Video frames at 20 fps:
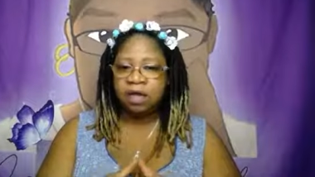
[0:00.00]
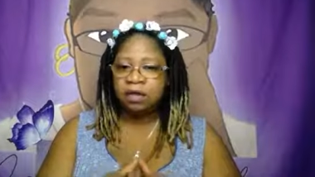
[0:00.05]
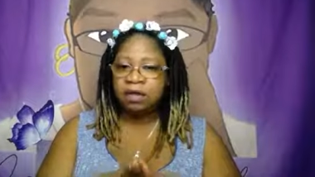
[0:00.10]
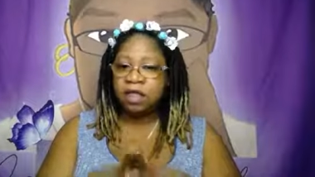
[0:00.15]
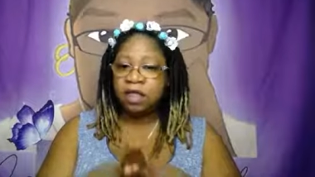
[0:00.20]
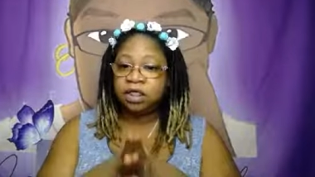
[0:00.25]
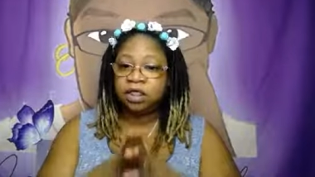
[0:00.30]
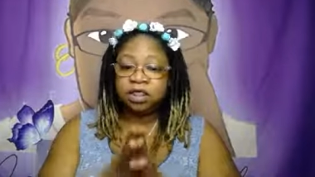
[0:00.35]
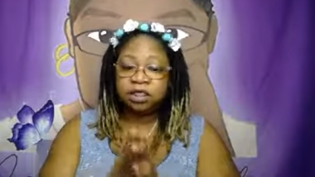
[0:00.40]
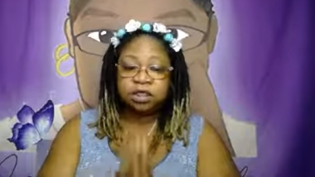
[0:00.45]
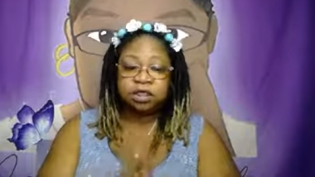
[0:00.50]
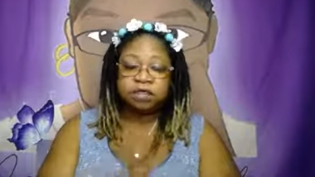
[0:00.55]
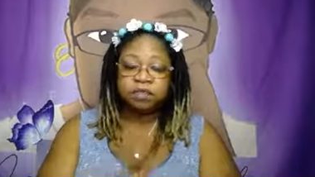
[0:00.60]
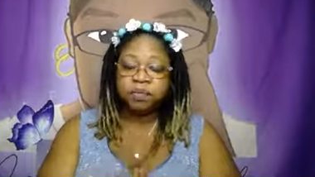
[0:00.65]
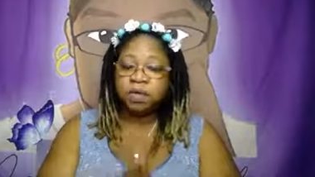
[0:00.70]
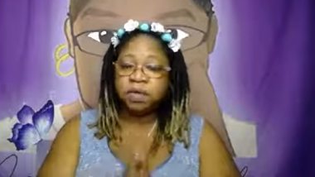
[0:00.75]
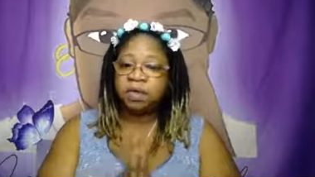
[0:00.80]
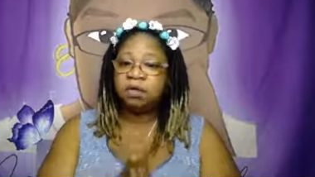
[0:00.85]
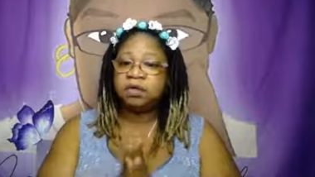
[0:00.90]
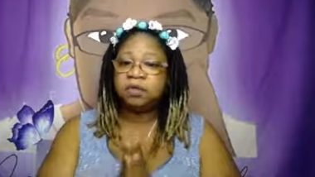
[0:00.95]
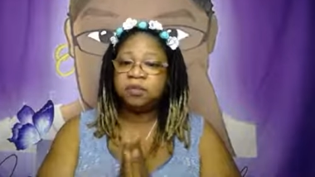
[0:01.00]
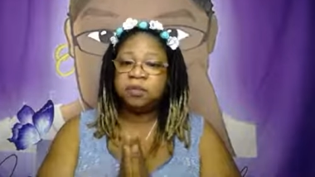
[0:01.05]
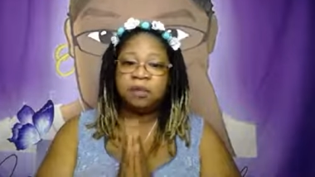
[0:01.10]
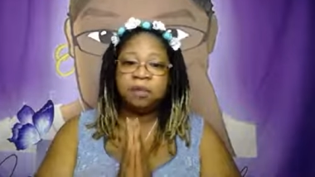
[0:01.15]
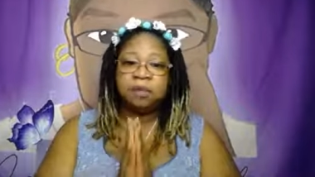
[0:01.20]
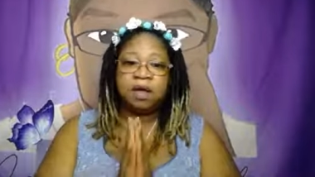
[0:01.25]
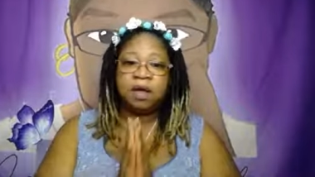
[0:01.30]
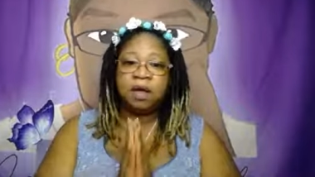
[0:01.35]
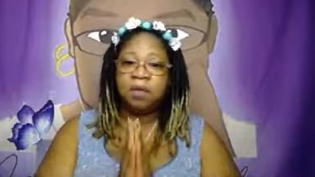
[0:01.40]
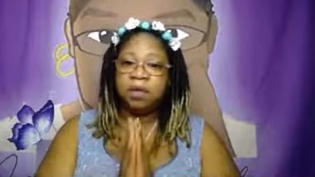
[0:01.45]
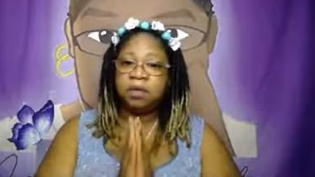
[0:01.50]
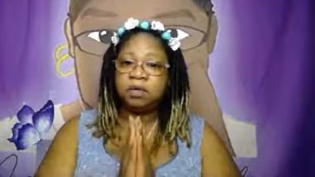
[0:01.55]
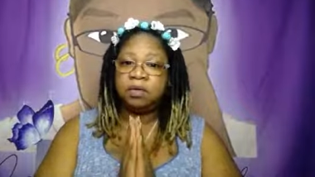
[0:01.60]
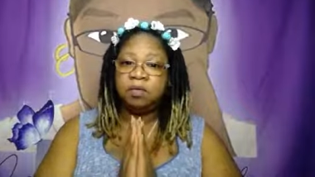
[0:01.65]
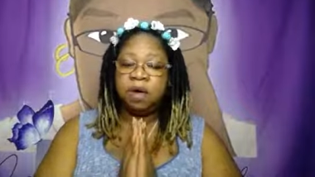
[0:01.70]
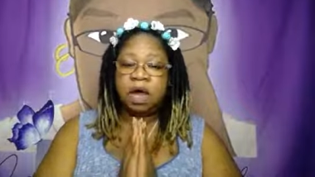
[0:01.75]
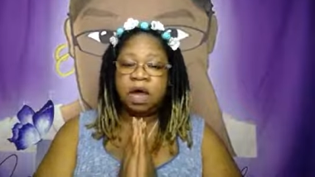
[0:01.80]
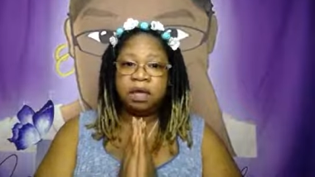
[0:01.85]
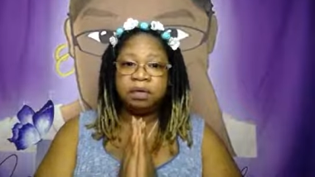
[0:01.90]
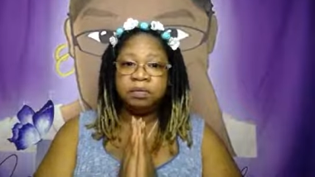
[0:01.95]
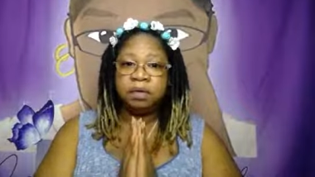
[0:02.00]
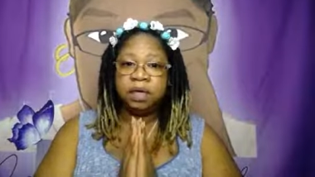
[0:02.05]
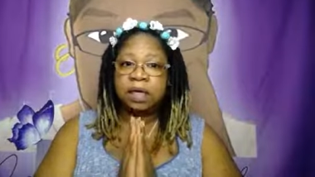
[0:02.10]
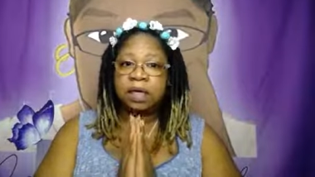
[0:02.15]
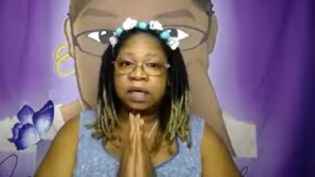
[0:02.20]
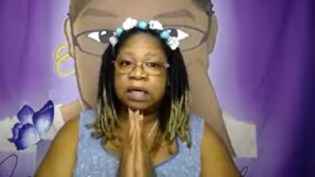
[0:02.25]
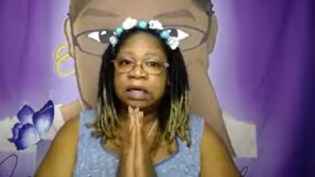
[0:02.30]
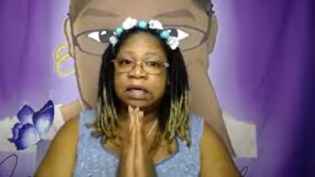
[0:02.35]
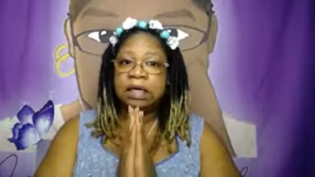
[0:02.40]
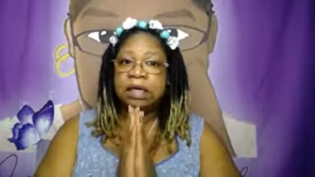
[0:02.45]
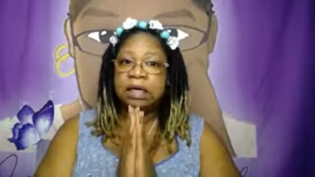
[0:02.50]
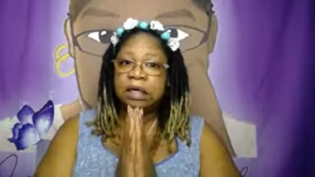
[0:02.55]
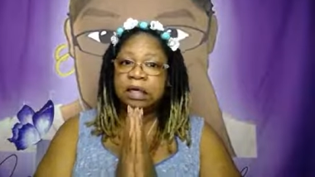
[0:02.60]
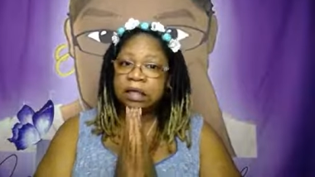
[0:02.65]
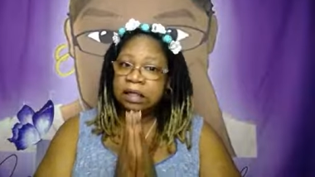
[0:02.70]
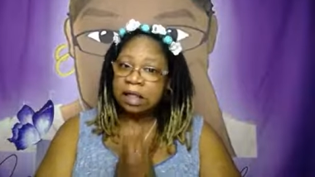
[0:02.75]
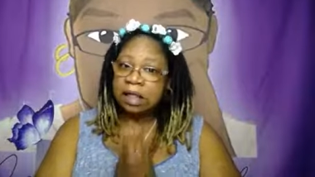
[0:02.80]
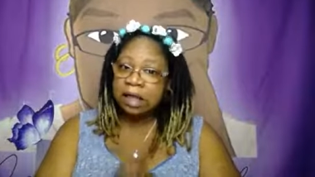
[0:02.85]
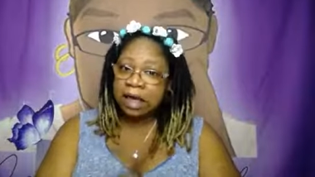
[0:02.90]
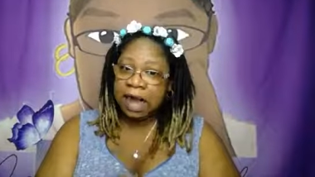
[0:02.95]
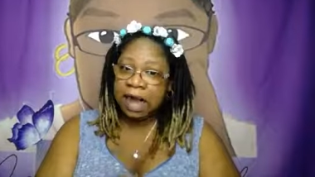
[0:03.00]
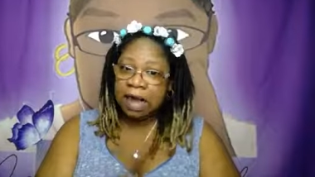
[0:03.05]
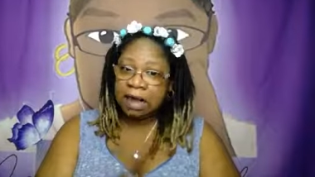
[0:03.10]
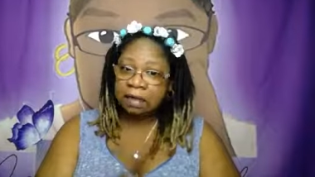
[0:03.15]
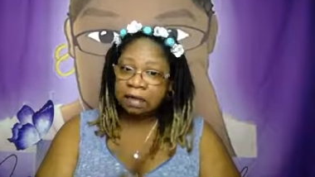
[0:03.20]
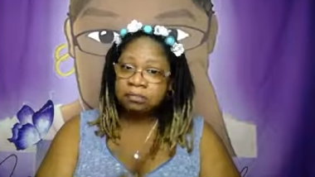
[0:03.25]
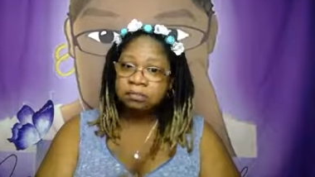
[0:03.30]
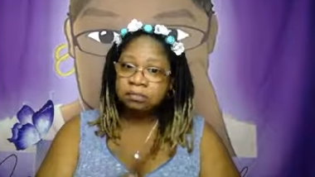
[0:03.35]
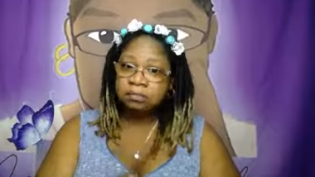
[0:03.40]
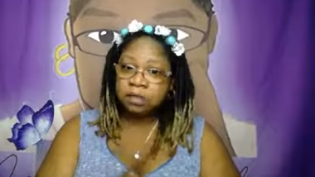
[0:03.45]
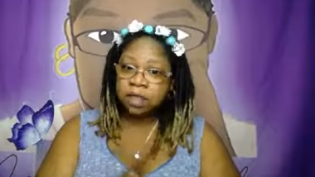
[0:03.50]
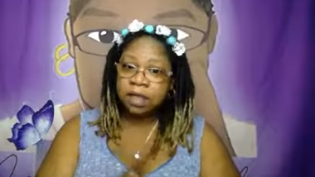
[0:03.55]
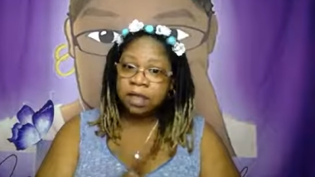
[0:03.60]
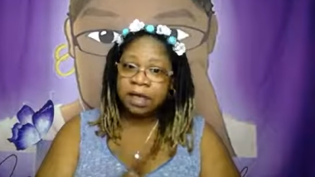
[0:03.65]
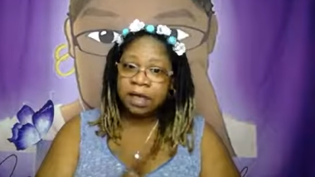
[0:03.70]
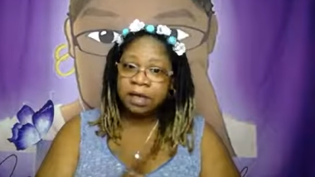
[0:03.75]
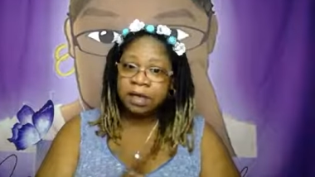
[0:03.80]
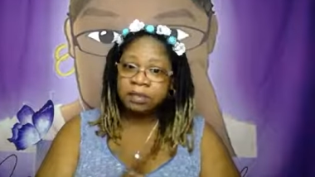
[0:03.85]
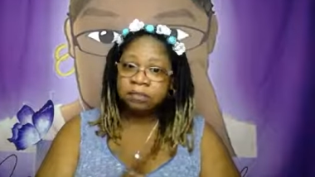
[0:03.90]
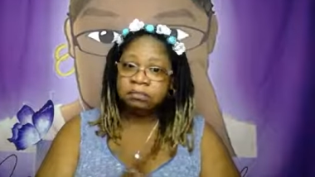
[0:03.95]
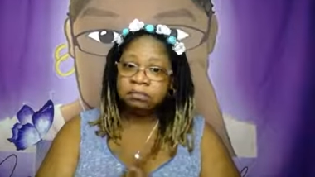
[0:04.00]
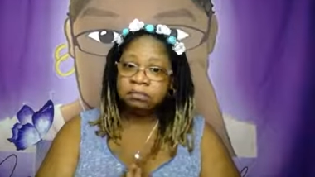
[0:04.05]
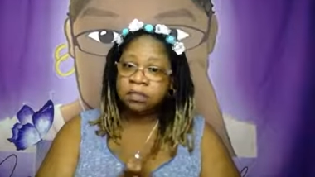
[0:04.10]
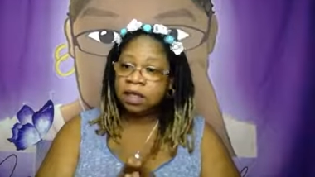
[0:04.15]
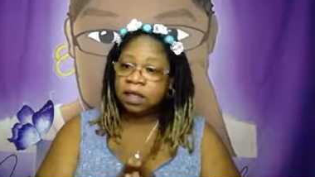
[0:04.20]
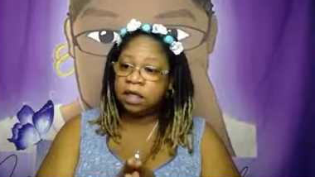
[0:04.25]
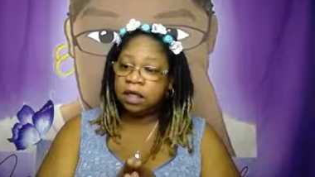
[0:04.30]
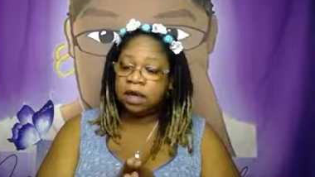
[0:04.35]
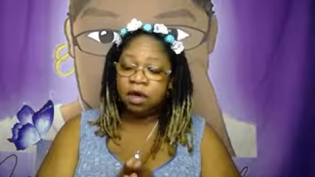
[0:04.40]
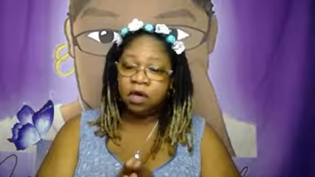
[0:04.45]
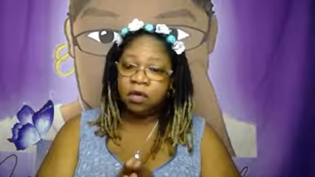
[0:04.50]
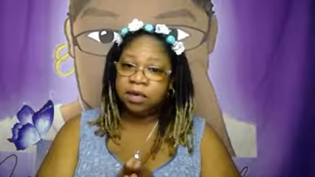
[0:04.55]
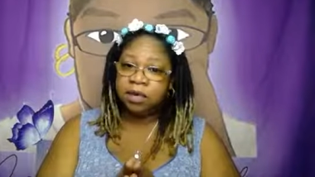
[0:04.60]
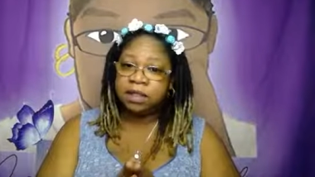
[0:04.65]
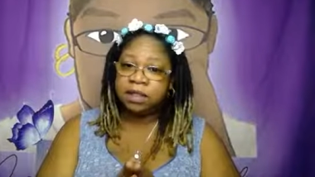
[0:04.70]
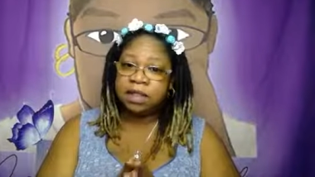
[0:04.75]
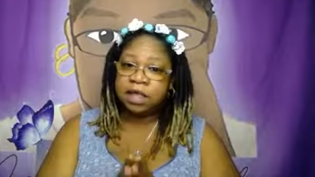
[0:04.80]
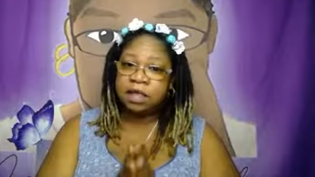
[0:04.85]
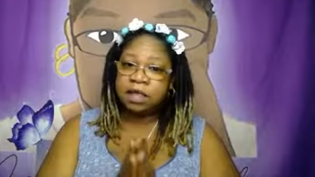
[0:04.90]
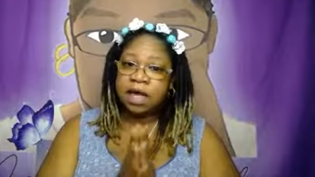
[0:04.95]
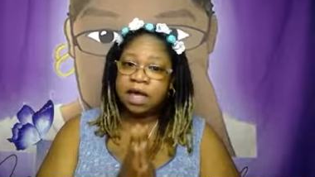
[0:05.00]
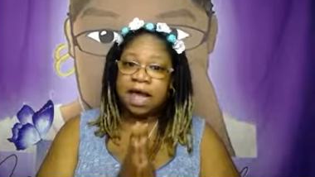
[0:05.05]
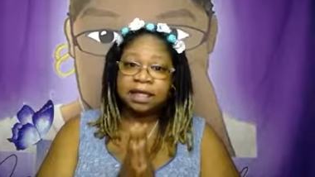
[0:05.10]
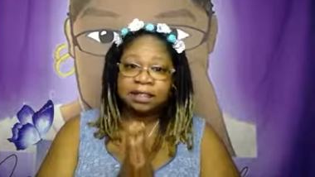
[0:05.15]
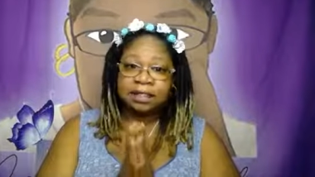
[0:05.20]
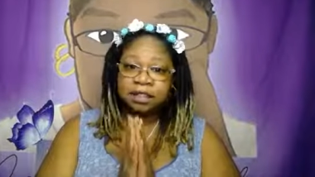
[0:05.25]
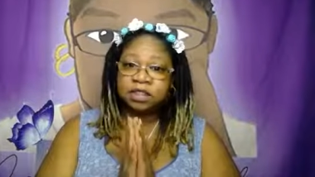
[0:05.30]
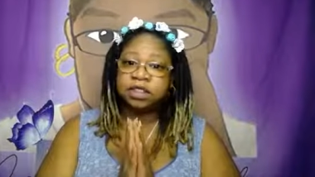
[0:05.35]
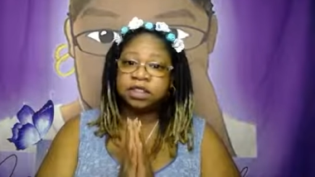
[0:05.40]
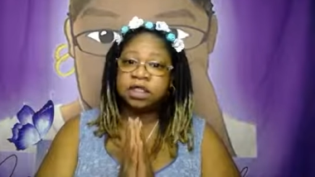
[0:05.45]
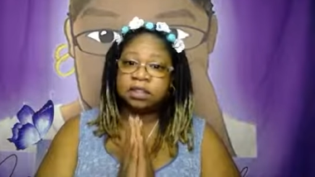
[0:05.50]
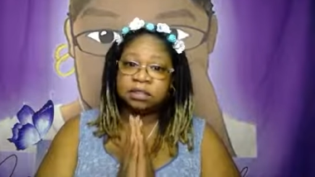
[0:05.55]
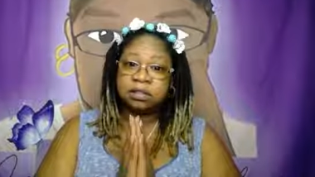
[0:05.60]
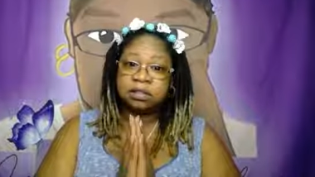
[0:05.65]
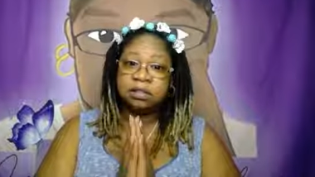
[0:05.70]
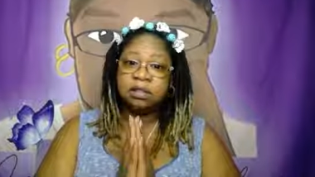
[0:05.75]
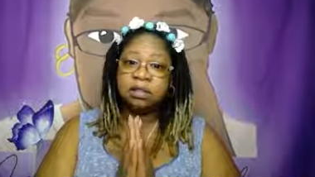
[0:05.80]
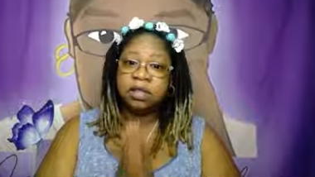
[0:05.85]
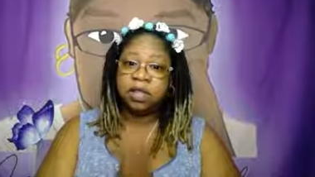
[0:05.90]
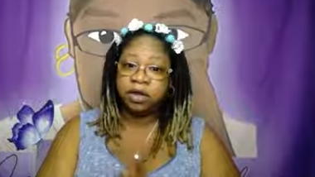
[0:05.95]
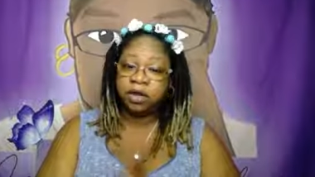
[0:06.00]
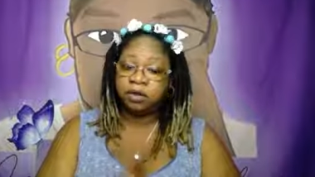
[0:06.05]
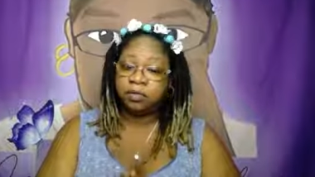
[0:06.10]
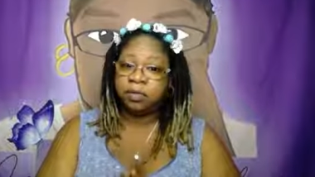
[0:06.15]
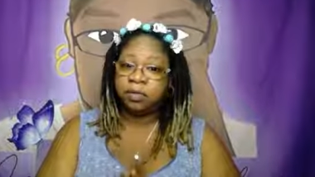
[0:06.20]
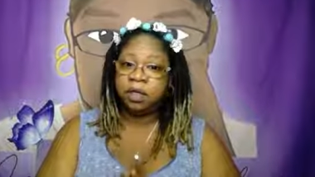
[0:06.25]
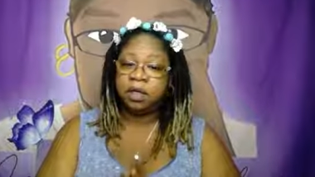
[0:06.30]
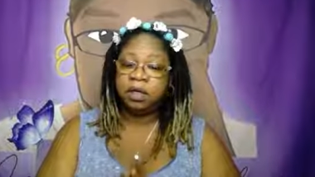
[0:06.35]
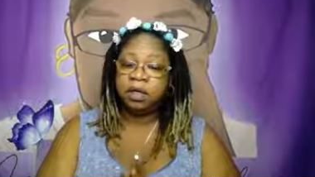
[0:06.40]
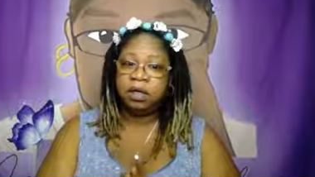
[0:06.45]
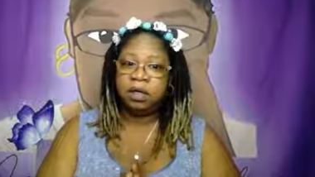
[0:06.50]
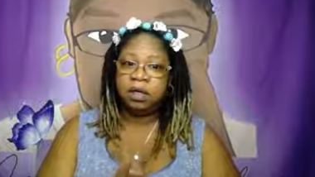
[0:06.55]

Unless you're just one of those people that want to wallow in it, then again, like I always say, I suggest therapy.